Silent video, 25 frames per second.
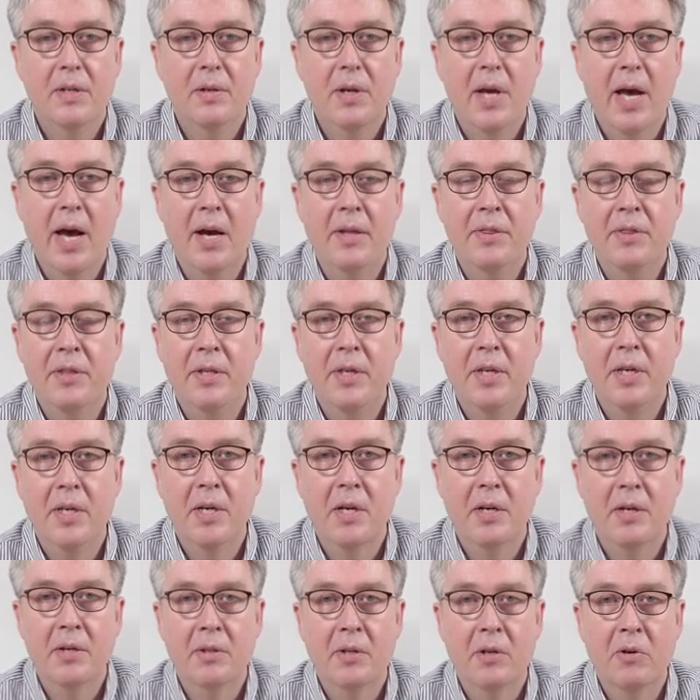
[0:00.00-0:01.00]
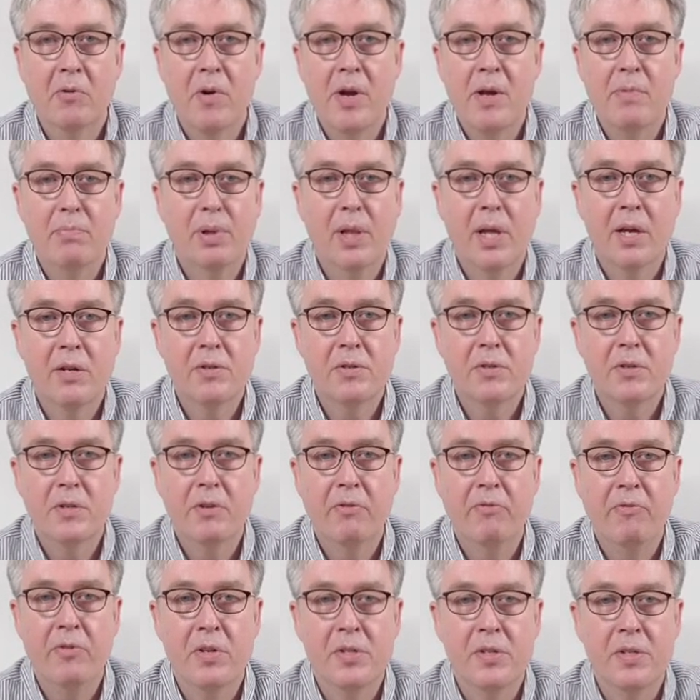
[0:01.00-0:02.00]
had the, uh, the great pleasure
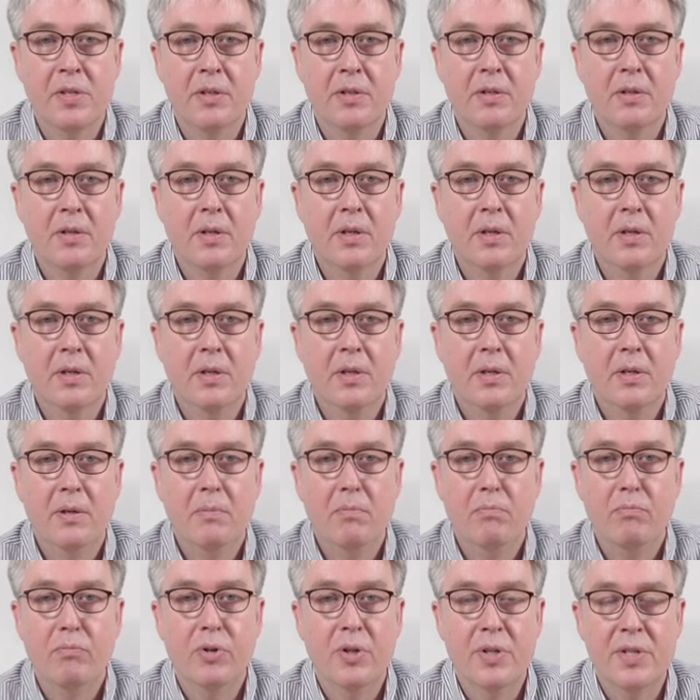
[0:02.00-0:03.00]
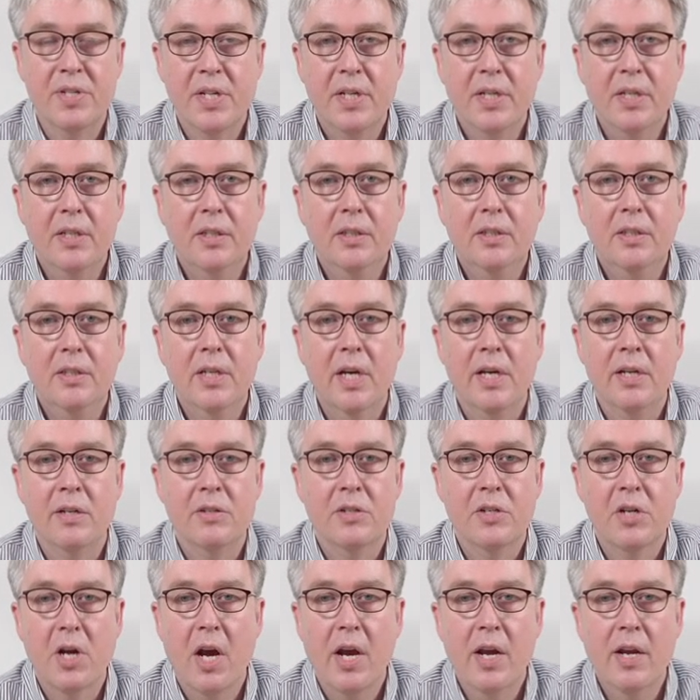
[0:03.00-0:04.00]
to visit Brazil and
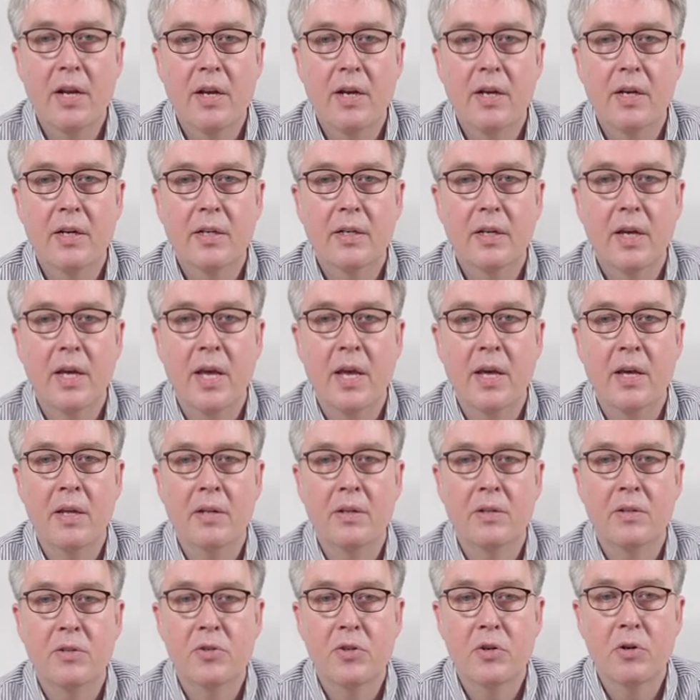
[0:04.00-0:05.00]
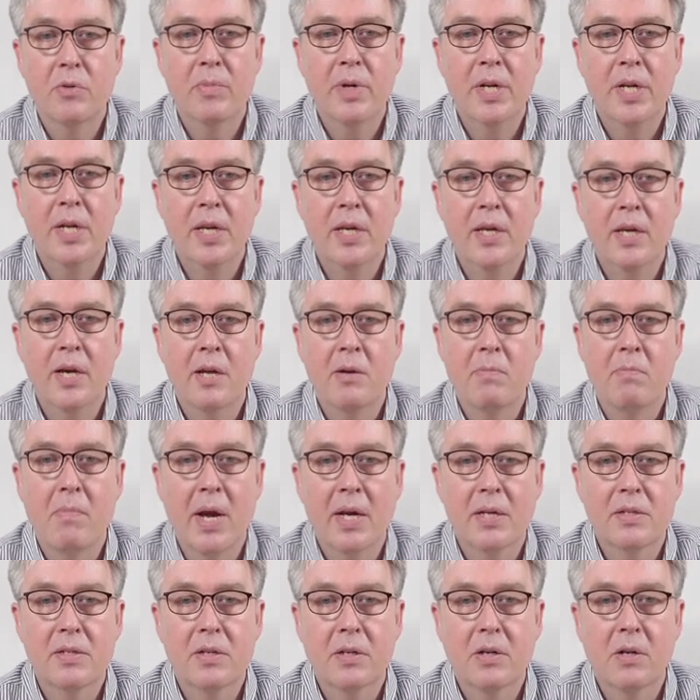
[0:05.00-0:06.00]
China and Germany and
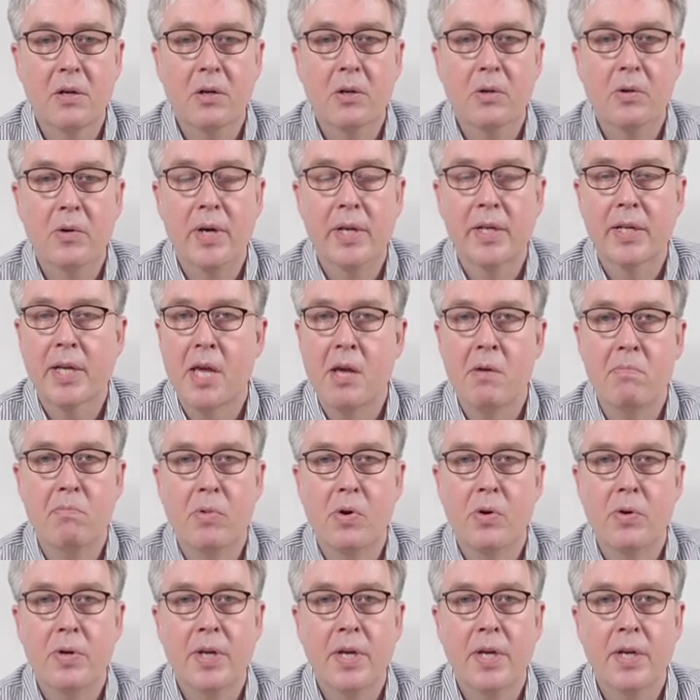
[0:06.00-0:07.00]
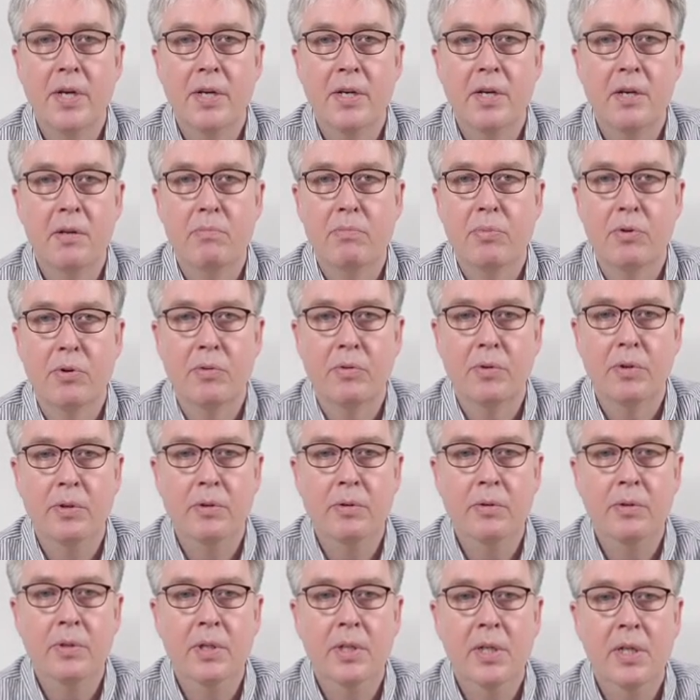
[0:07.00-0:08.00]
Mexico and Cambodia and
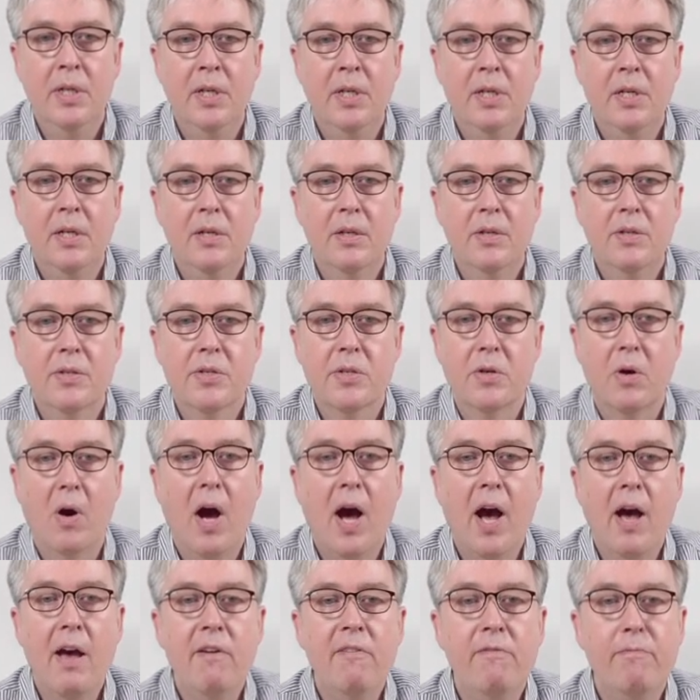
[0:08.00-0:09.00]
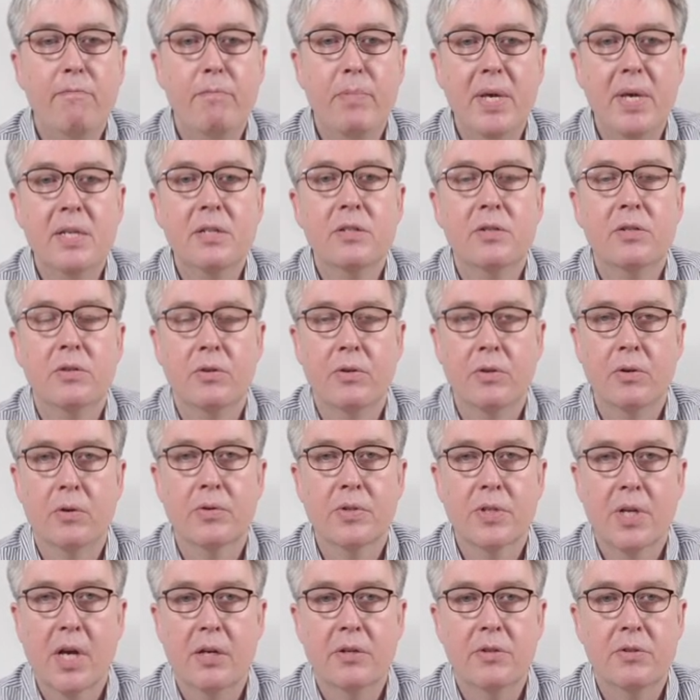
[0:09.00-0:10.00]
Peru. So I've been to
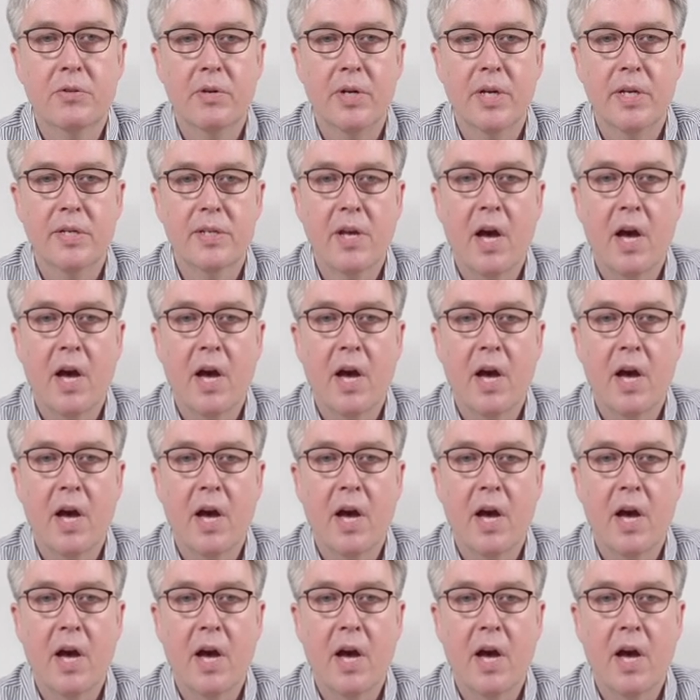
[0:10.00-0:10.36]
those countries.